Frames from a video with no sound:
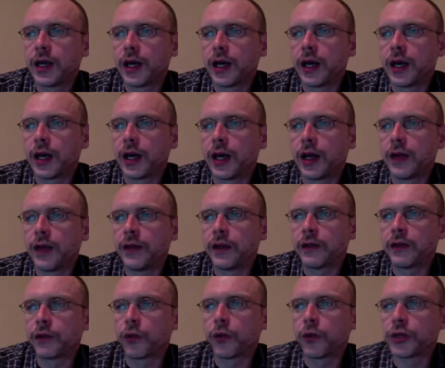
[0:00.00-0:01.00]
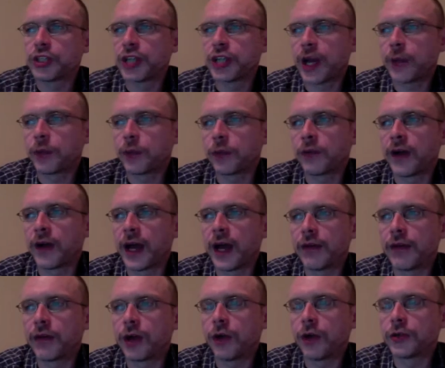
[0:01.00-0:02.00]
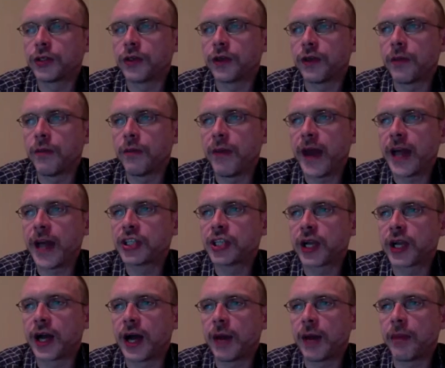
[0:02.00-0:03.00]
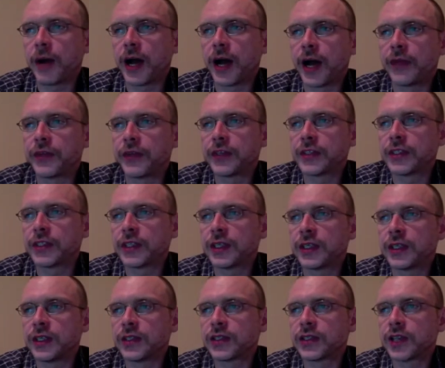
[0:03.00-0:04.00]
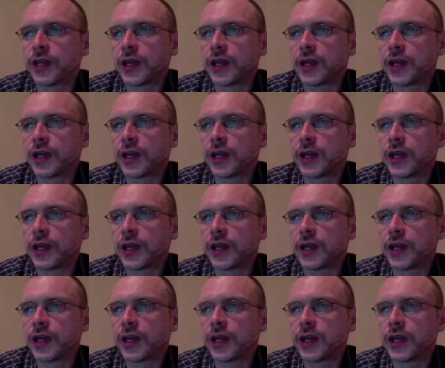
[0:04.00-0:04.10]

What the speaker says: Then, of course, chapter 5 goes into the matching hypotheses.